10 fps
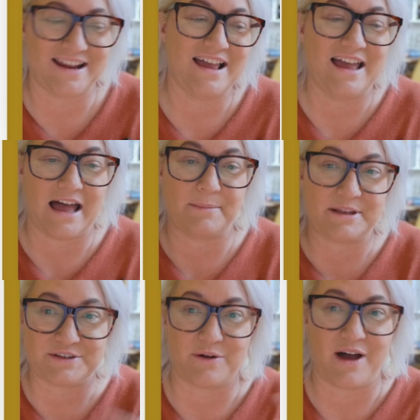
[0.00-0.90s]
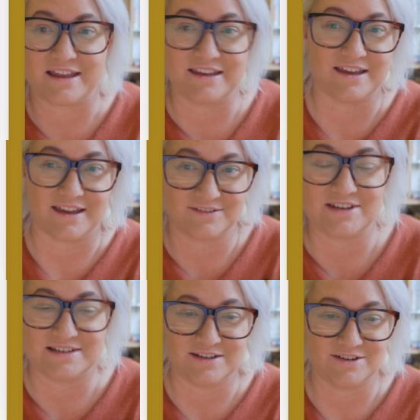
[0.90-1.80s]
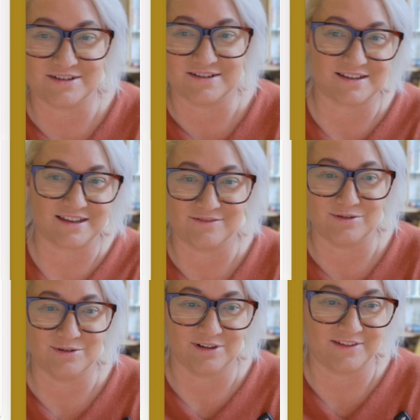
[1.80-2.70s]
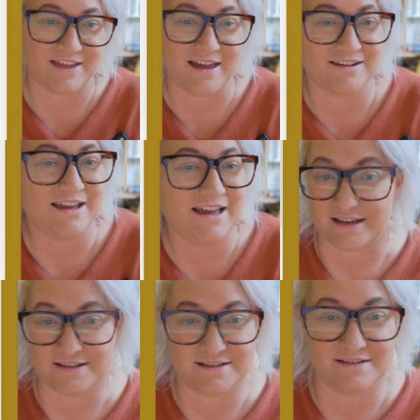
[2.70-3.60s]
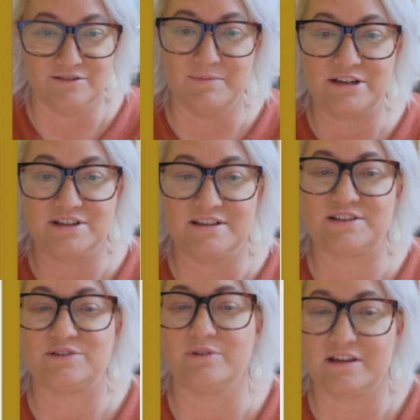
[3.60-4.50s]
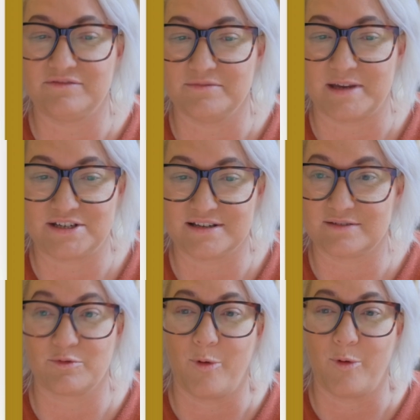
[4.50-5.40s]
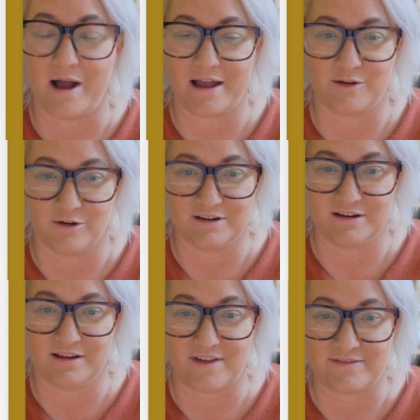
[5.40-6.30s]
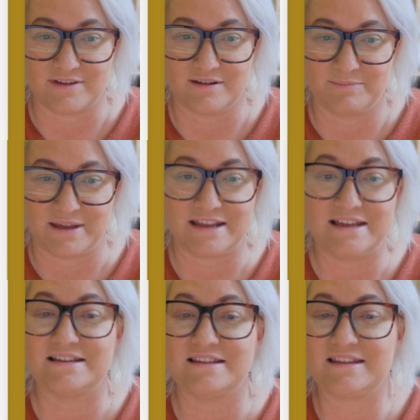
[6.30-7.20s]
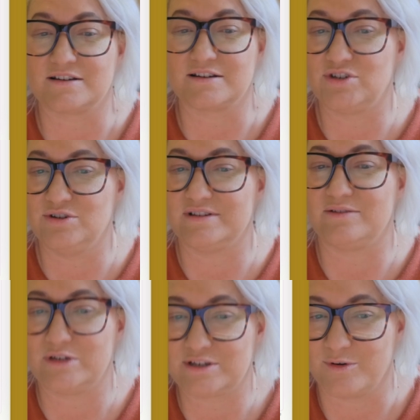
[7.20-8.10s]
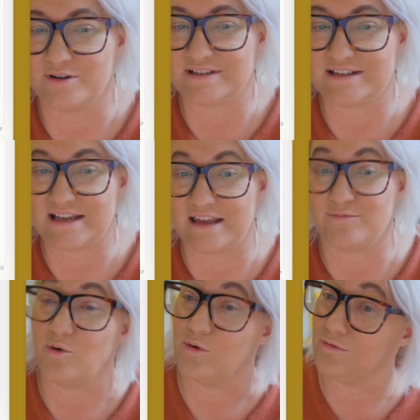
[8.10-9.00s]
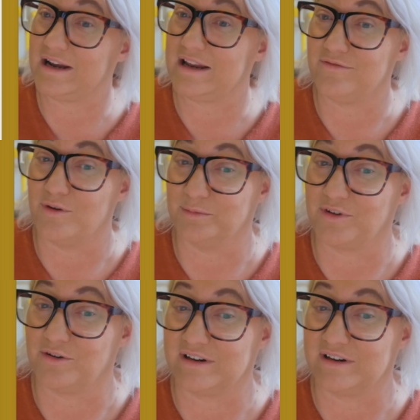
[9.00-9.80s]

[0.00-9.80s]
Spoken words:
right? And so I can kind of continue to kind of noodle on that. Second, you mentioned that storing information doesn't require cognitive effort, but isn't the act of choosing which quotes to save already a form of